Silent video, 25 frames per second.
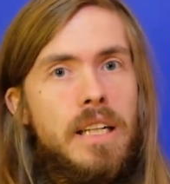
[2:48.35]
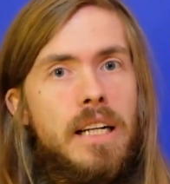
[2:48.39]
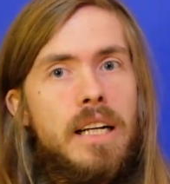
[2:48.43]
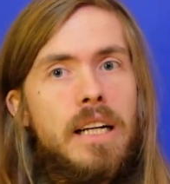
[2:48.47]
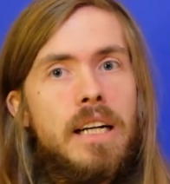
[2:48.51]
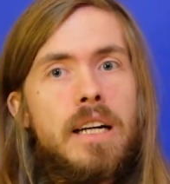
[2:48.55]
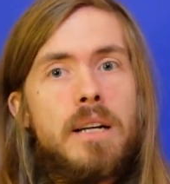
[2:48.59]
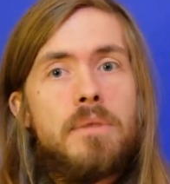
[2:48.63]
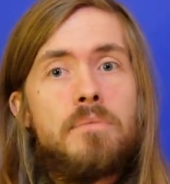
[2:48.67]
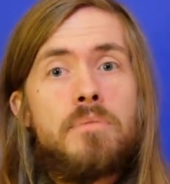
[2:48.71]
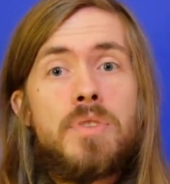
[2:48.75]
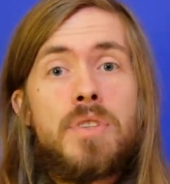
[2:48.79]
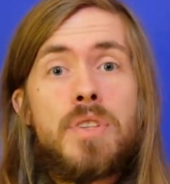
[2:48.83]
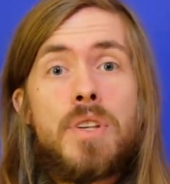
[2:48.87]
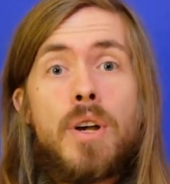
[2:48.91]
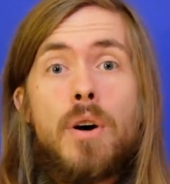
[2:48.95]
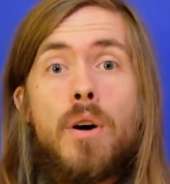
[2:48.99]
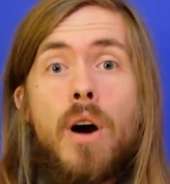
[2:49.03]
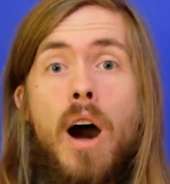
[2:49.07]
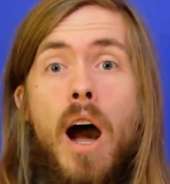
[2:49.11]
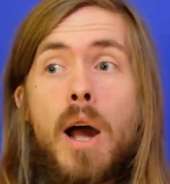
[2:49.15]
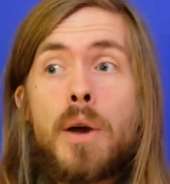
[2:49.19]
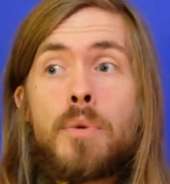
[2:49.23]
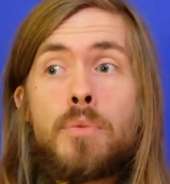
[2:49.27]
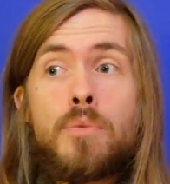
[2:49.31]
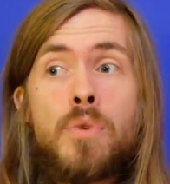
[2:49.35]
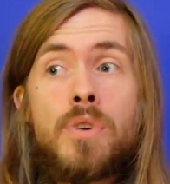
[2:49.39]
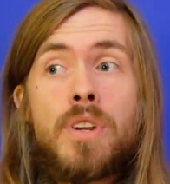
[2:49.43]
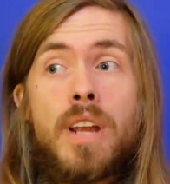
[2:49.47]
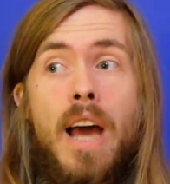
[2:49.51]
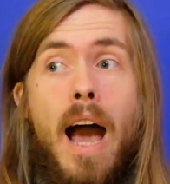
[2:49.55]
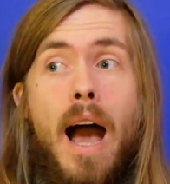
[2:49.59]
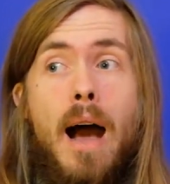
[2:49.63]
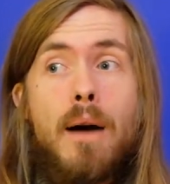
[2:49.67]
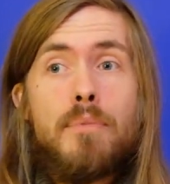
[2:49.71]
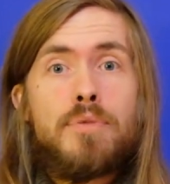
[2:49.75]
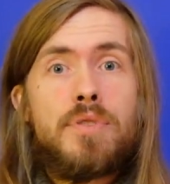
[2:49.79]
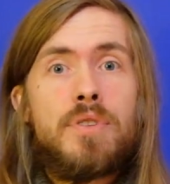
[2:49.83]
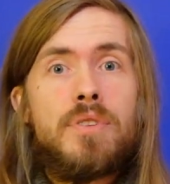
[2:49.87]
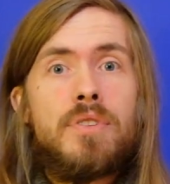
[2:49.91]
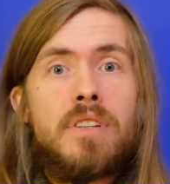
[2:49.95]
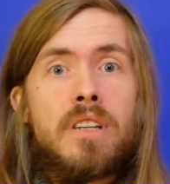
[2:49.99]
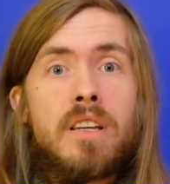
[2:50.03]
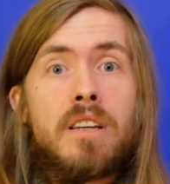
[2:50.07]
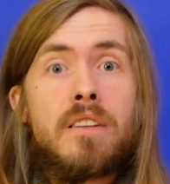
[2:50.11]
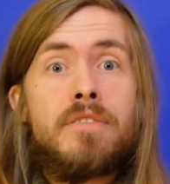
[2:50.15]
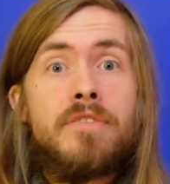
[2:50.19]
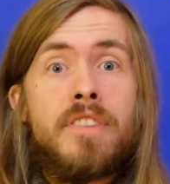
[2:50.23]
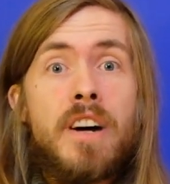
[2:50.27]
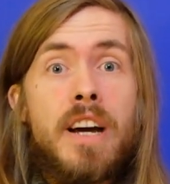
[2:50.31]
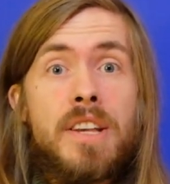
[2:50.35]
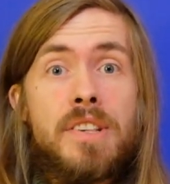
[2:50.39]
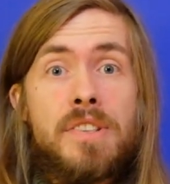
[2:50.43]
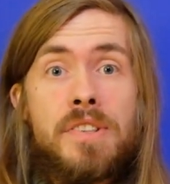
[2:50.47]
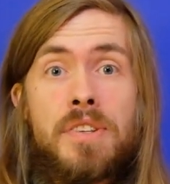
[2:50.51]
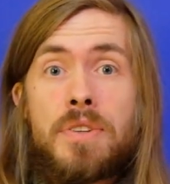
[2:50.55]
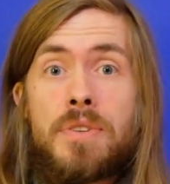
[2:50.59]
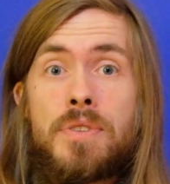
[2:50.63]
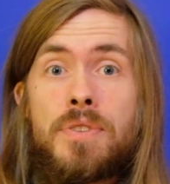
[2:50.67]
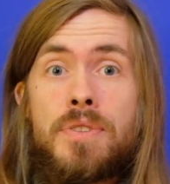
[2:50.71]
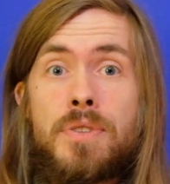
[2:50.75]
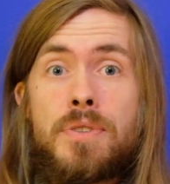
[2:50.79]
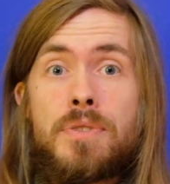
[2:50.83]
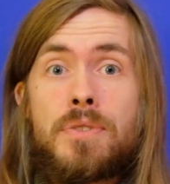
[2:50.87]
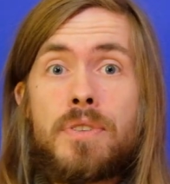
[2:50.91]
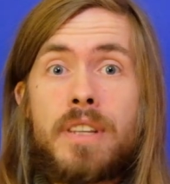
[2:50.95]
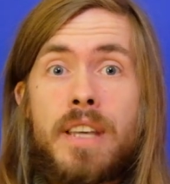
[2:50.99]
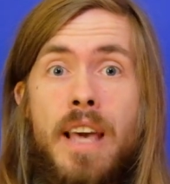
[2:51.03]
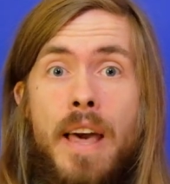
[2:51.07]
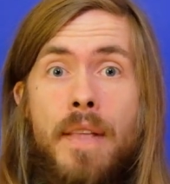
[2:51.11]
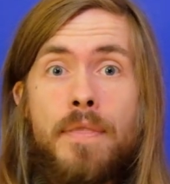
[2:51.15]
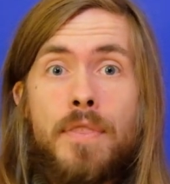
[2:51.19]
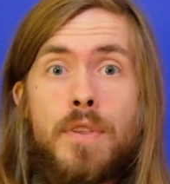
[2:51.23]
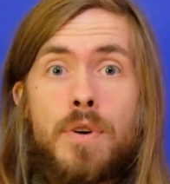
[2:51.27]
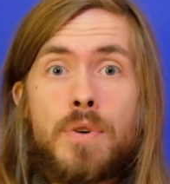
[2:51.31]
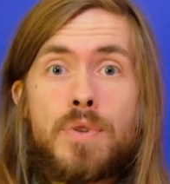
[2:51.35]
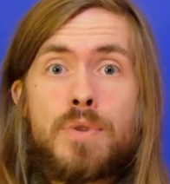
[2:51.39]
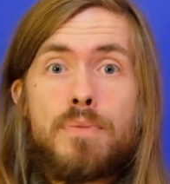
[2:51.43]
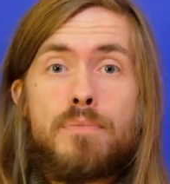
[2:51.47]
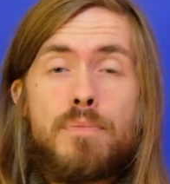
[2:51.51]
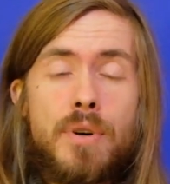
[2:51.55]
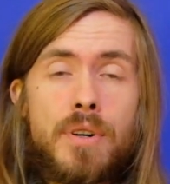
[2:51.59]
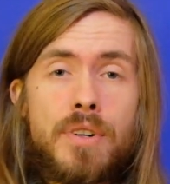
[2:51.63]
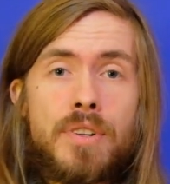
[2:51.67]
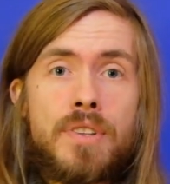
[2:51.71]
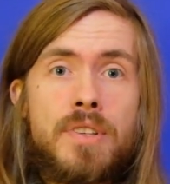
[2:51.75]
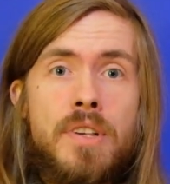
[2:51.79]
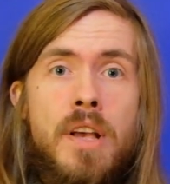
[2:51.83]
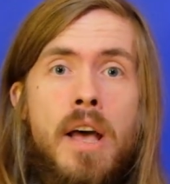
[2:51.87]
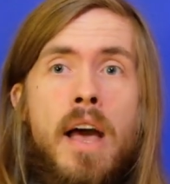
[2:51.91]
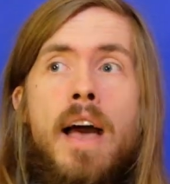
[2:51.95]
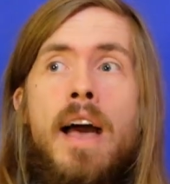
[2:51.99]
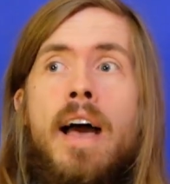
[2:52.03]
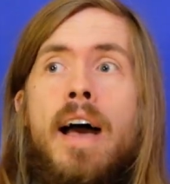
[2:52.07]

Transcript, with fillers: Um, so I would absolutely advise you to get those books.